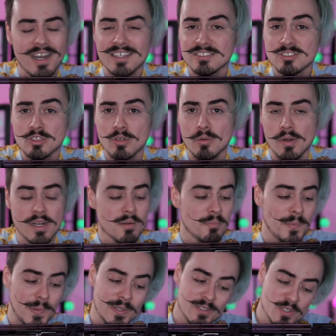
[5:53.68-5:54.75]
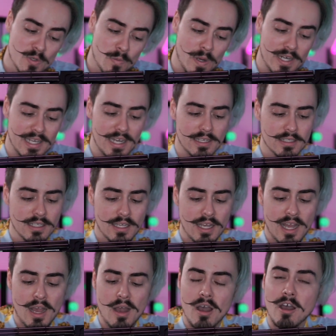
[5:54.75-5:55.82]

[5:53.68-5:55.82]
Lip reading: unscrew it, put a new one in,